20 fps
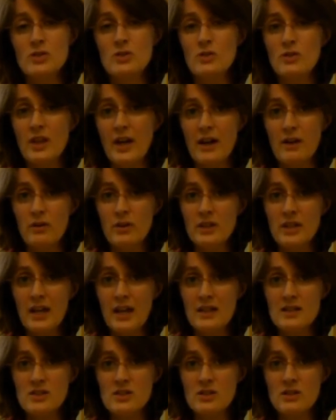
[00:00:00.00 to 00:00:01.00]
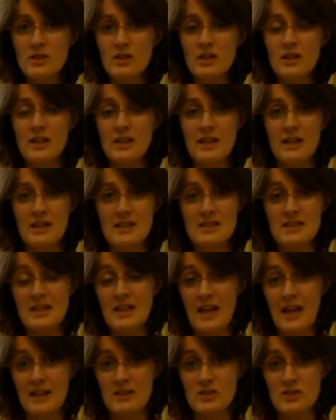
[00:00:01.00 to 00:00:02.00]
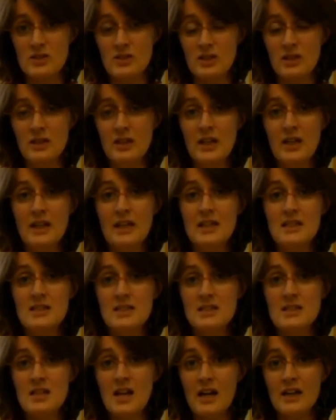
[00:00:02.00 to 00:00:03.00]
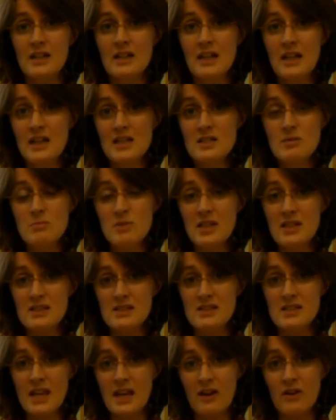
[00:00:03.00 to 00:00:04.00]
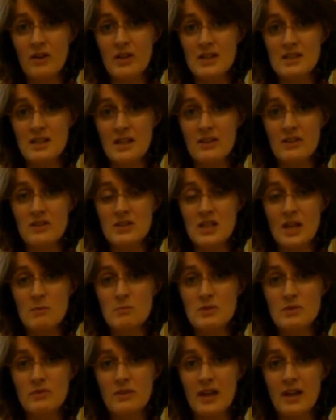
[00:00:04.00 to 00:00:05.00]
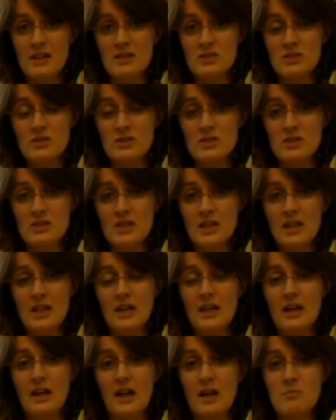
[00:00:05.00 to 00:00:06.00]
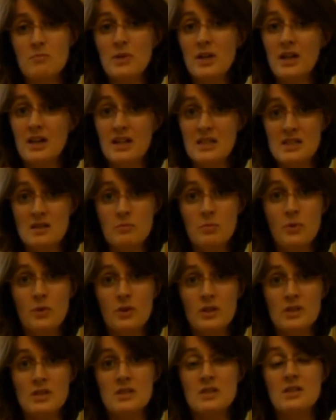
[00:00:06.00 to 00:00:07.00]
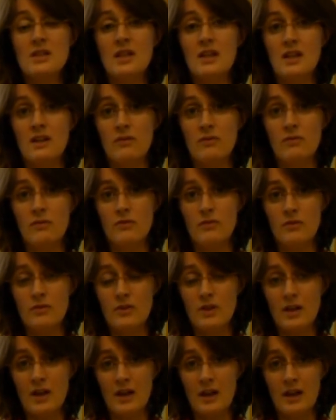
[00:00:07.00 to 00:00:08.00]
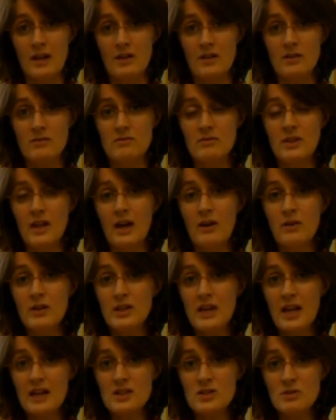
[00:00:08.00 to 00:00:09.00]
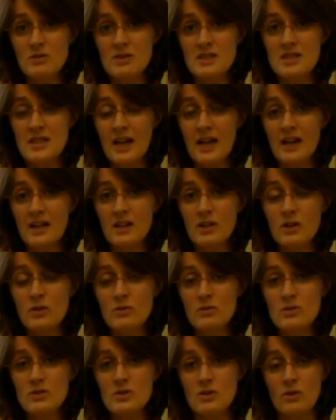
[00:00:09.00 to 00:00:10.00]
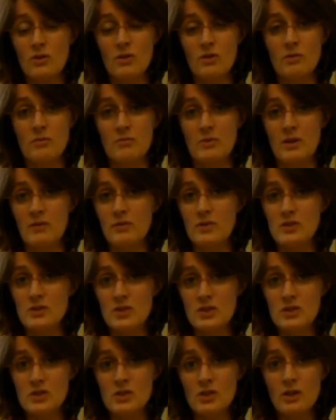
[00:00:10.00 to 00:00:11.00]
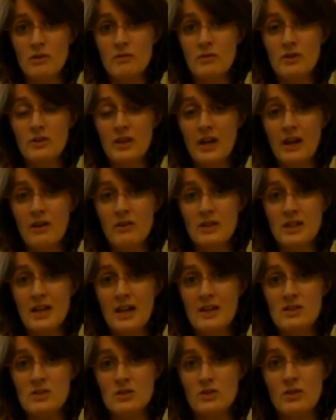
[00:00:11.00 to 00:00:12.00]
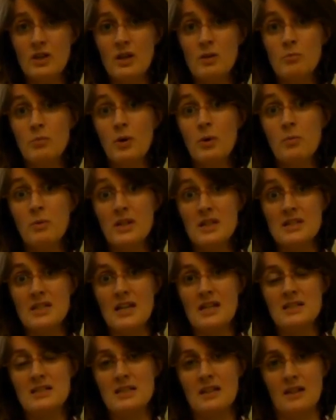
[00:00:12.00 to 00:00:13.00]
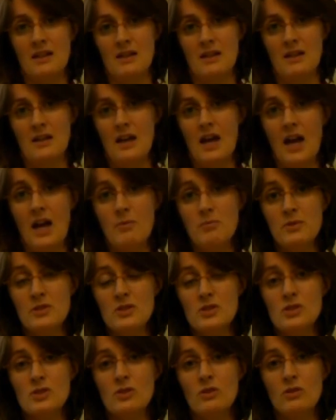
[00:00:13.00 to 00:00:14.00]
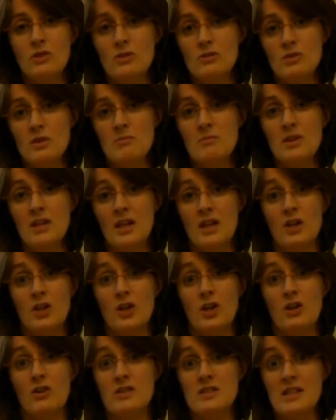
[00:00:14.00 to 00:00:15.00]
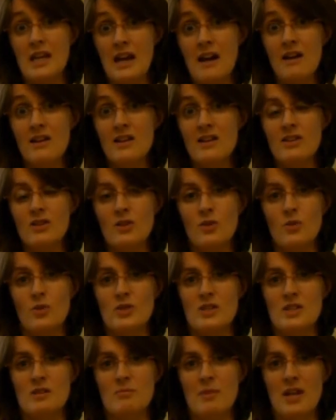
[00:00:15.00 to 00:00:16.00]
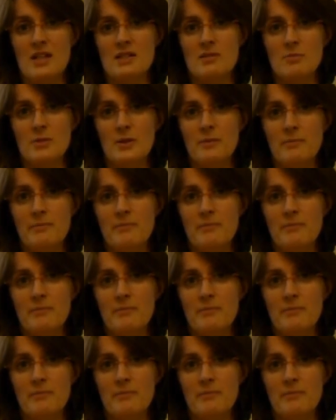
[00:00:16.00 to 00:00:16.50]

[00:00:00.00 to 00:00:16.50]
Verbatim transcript: So thyroid cancer is a cancer. It does not need to be as scary as other types of cancers, um, but it is important that if uh, thyroid cancer is diagnosed or if there's concern for thyroid cancer, that appropriate testing happens so that treatment can occur as early in the course as possible.